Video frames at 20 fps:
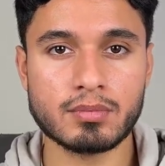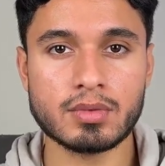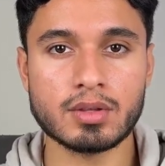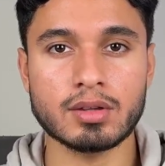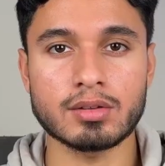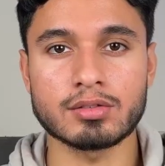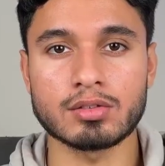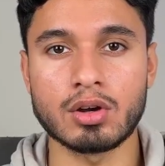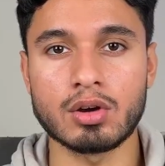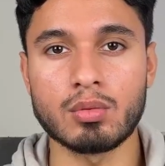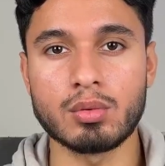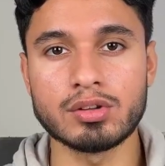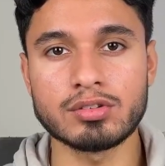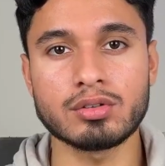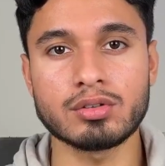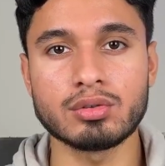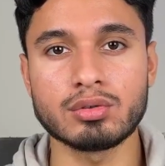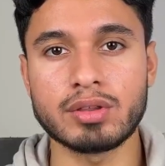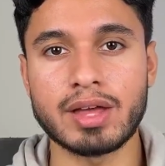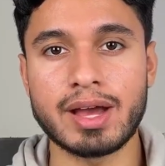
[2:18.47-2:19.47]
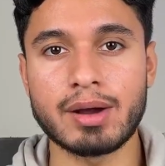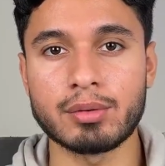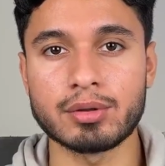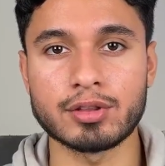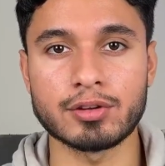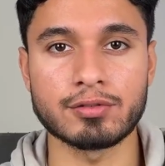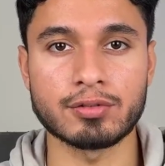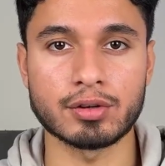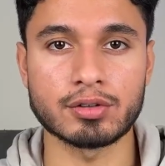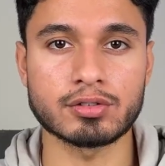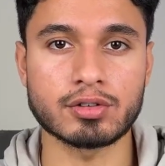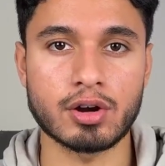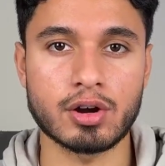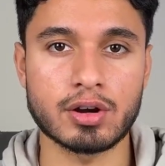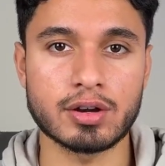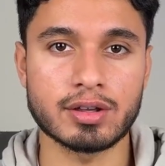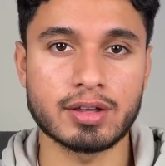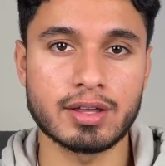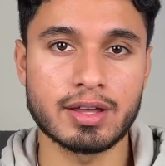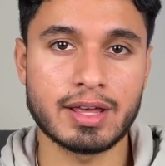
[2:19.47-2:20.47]
So once you do that with your first
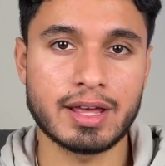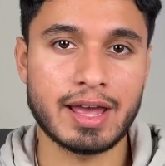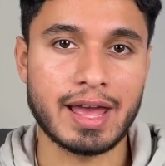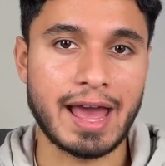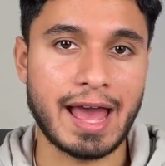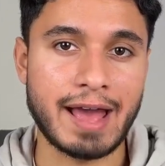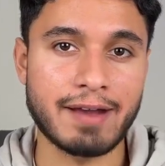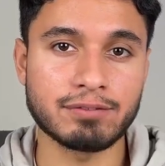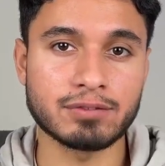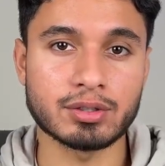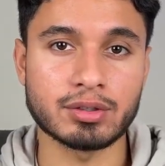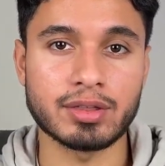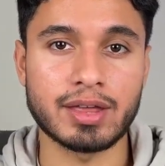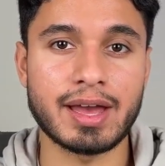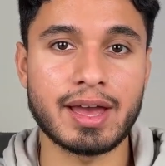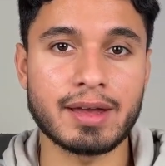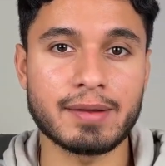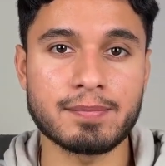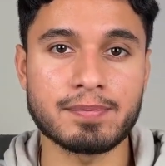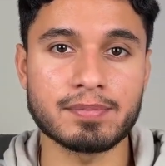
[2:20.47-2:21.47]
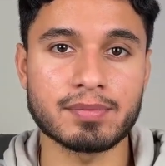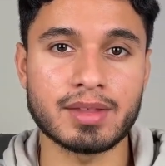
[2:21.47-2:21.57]
card, after that,